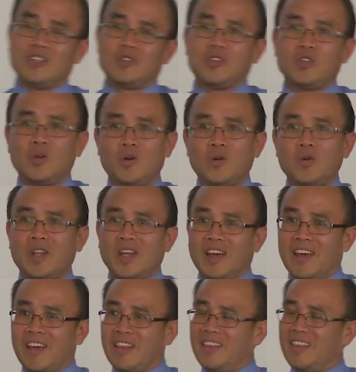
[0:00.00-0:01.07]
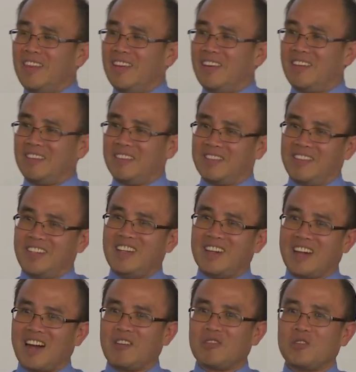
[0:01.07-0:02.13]
show that in
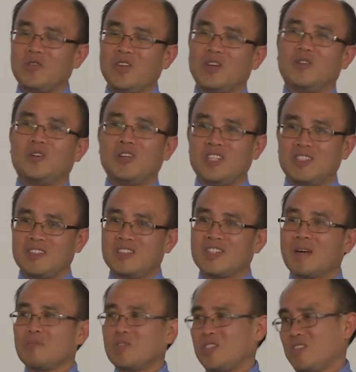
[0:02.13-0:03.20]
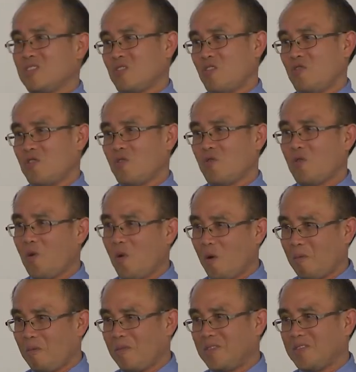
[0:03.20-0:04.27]
accounting we call it substance over
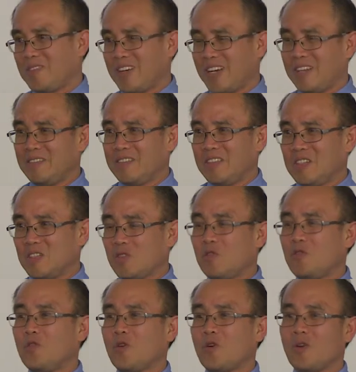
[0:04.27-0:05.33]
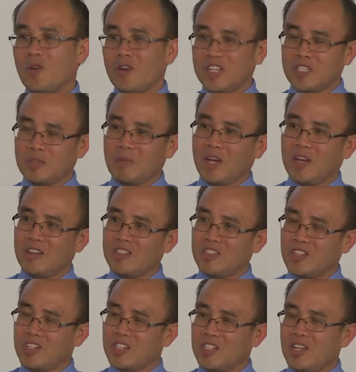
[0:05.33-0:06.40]
form, right? So for knowledge
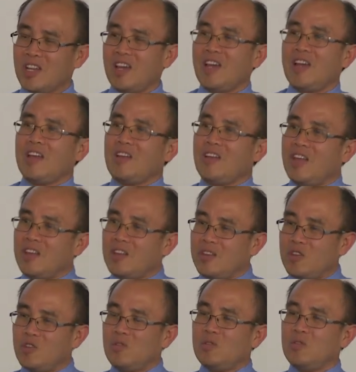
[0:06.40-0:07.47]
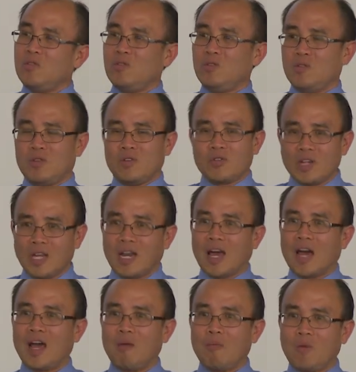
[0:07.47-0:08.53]
managers, they do
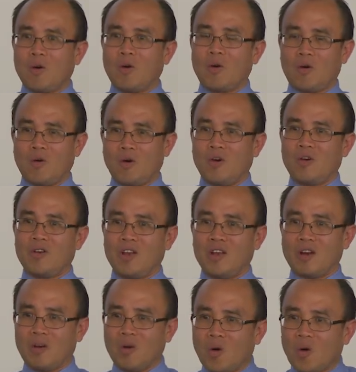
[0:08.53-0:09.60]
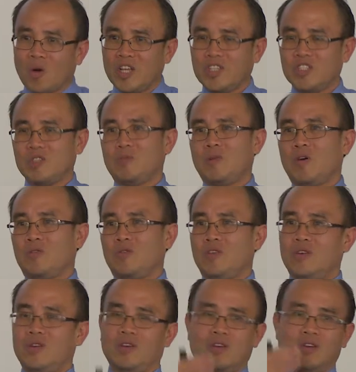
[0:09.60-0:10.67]
rely more on their knowledge about
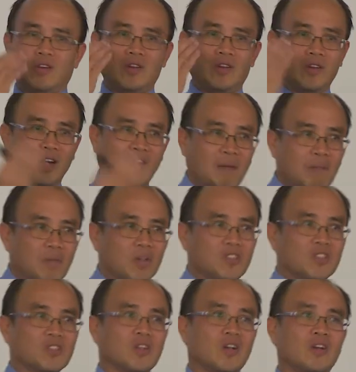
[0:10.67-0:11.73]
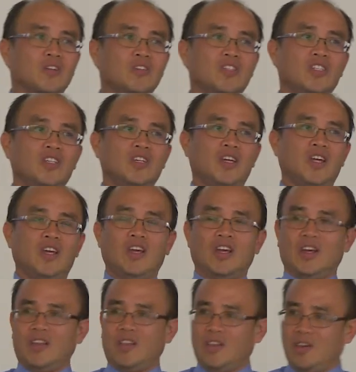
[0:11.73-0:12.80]
the company strategy,
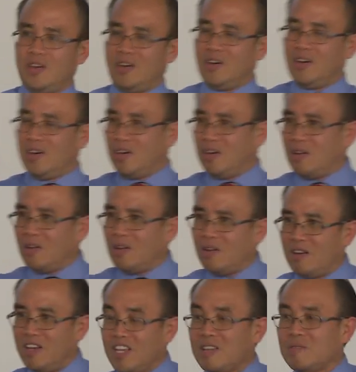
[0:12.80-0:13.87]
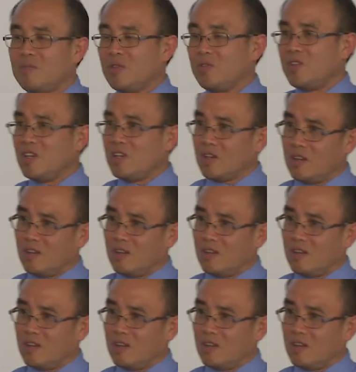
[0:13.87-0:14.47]
the link between